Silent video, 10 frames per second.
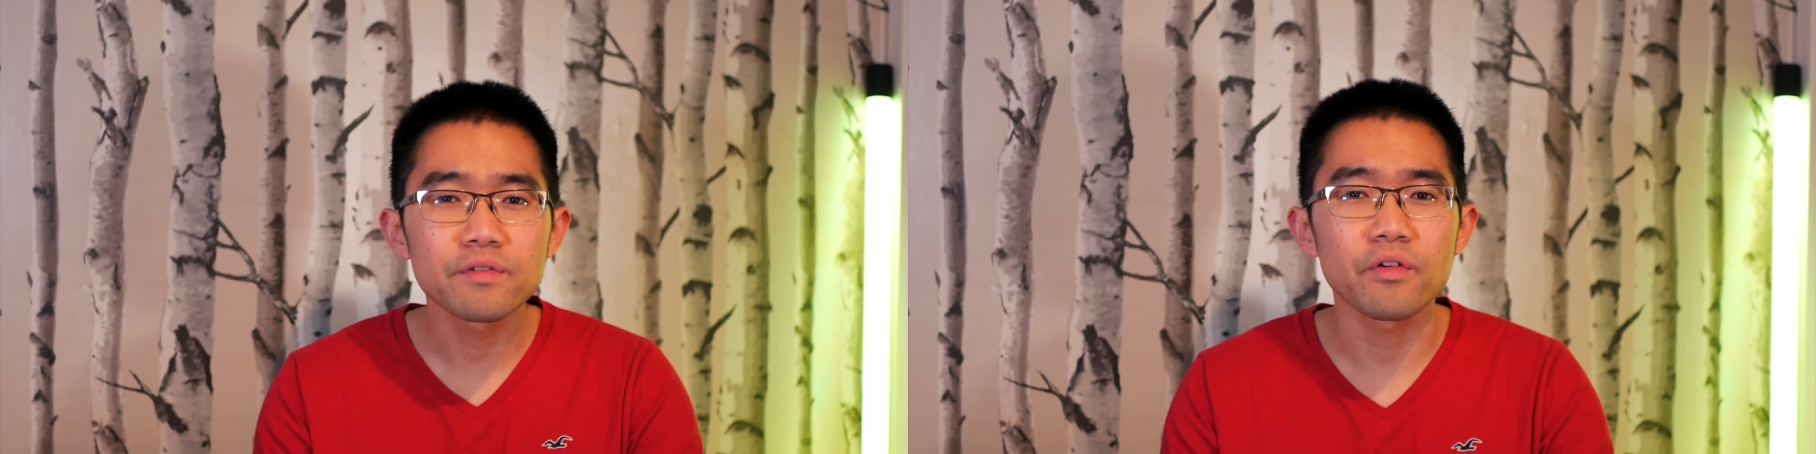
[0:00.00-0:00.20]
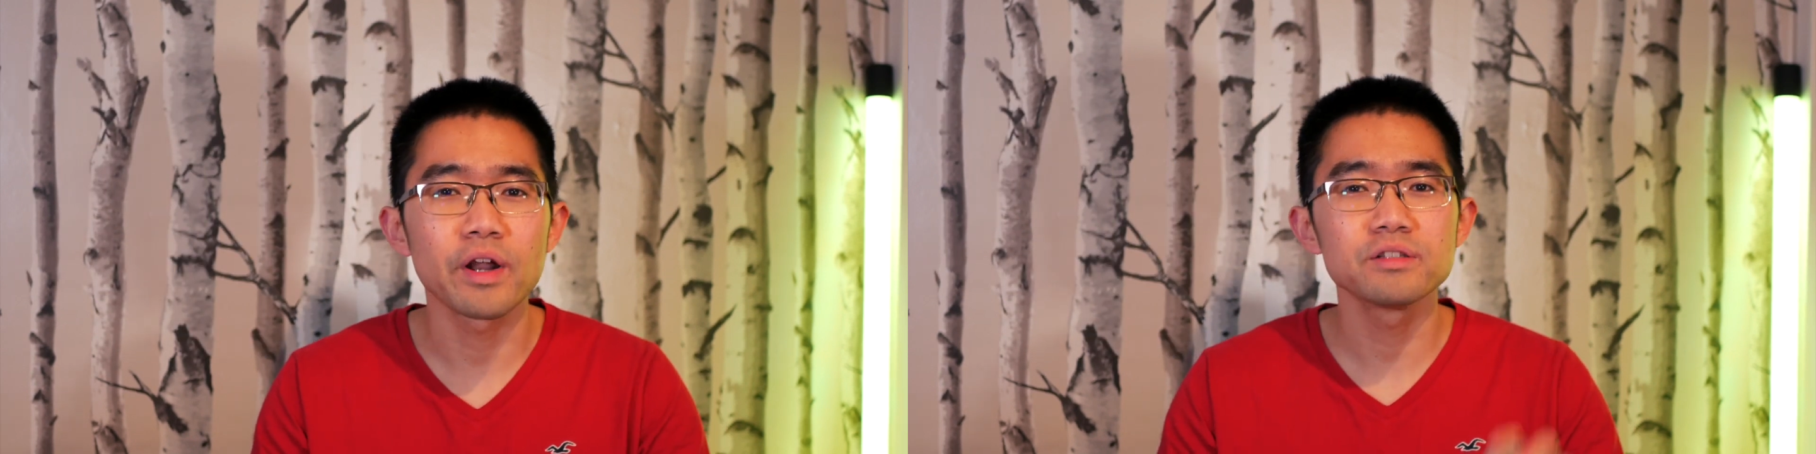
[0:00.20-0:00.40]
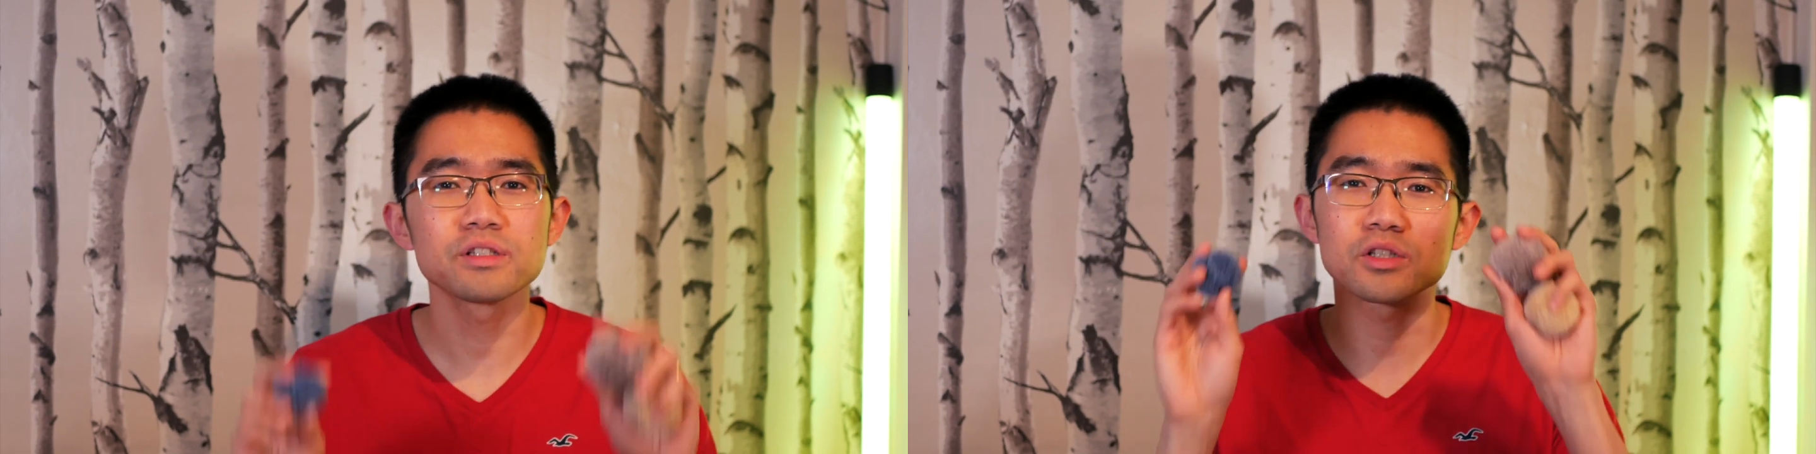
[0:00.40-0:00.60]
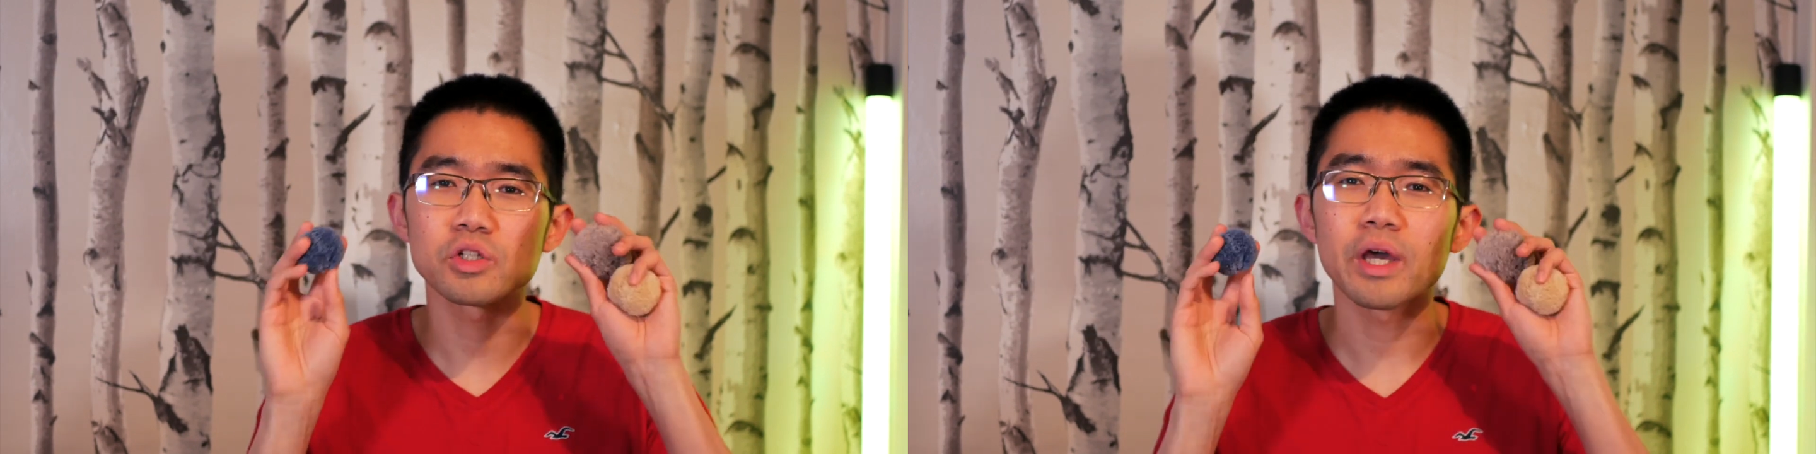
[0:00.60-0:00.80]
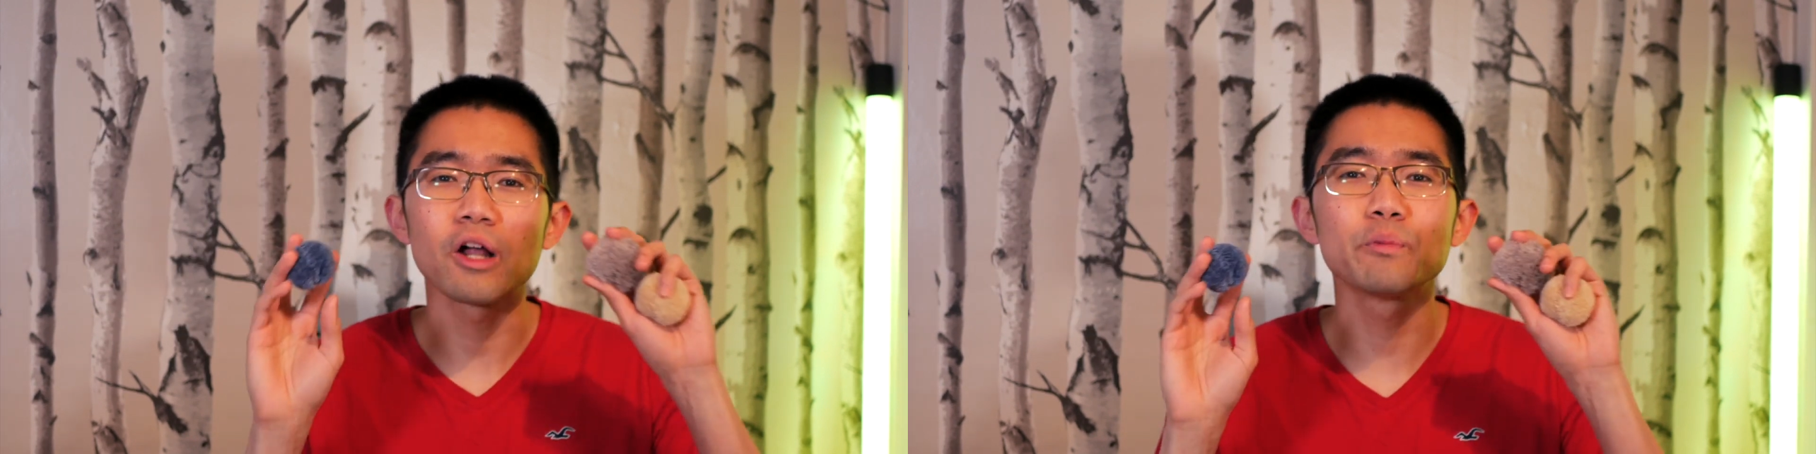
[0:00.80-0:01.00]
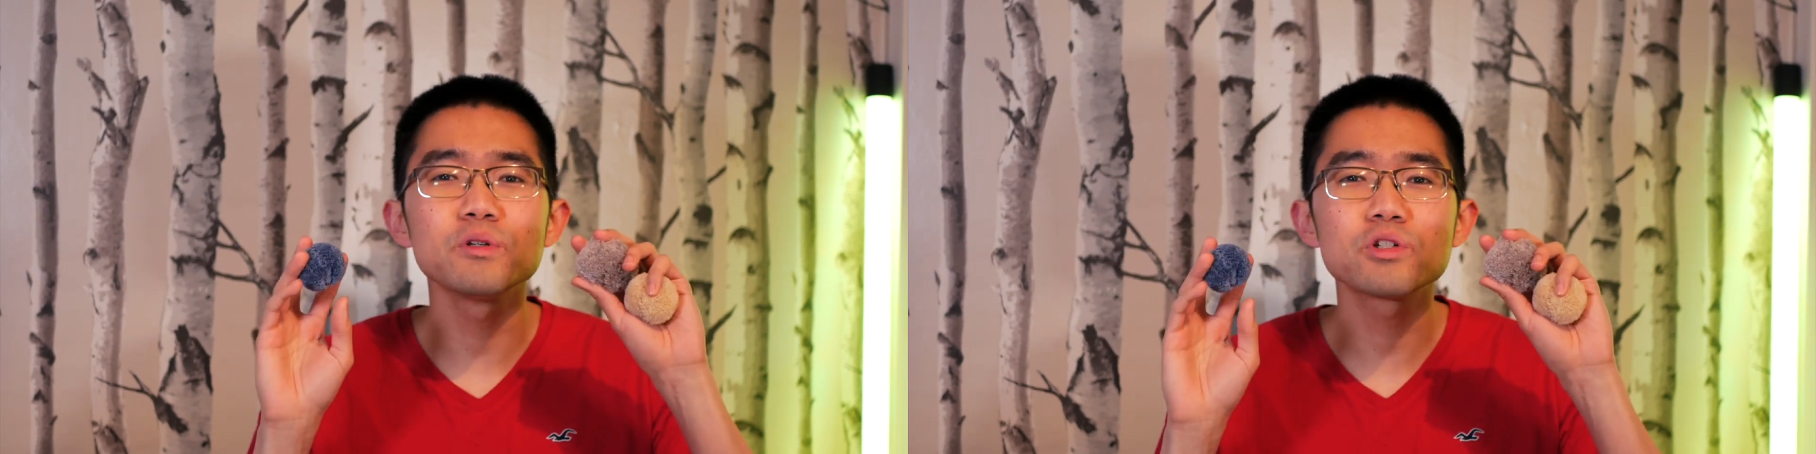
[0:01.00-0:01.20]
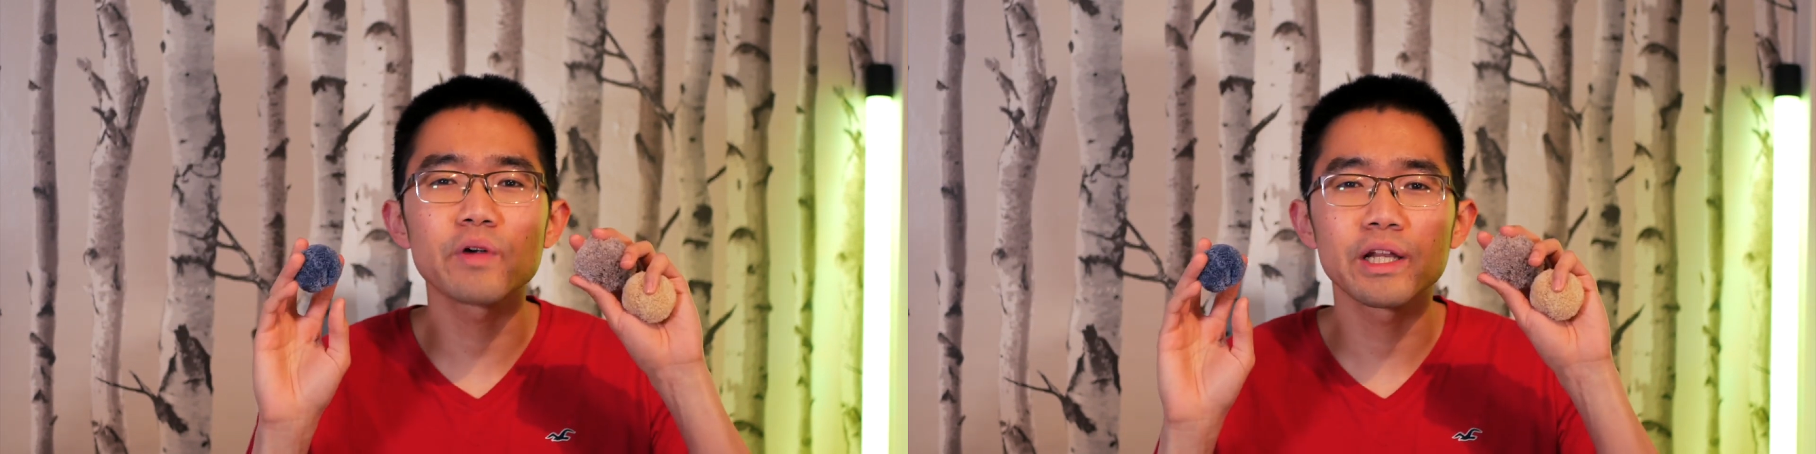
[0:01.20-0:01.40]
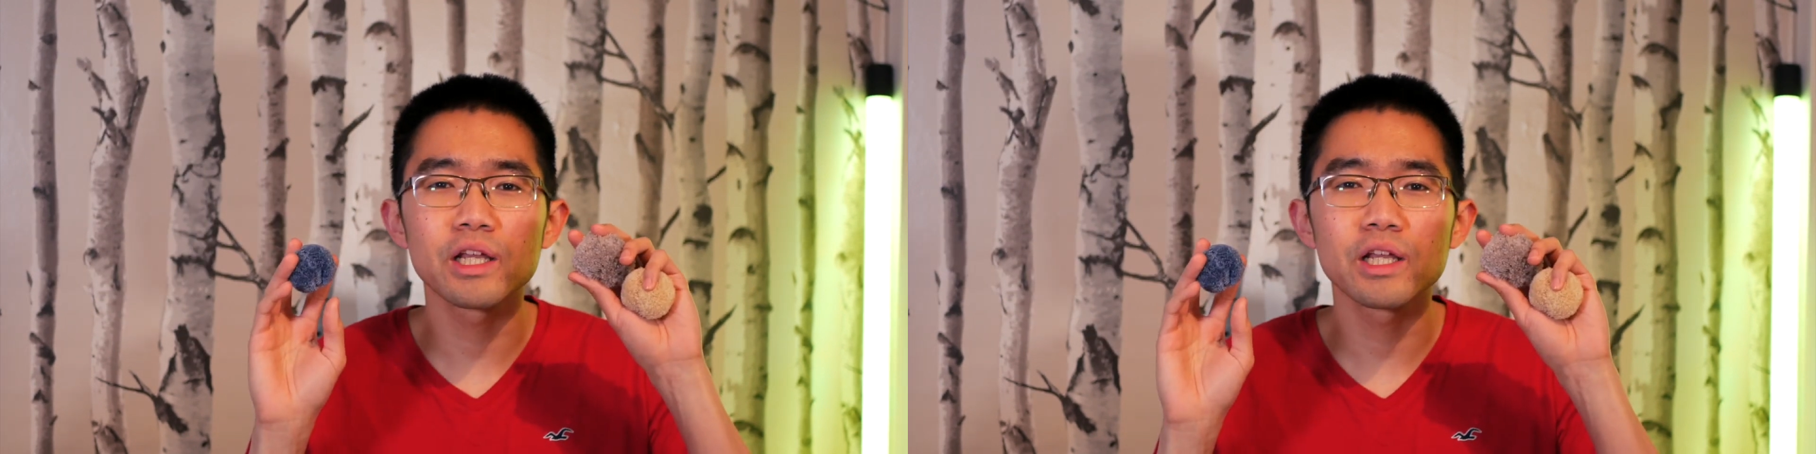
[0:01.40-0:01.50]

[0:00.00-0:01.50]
friends to help you train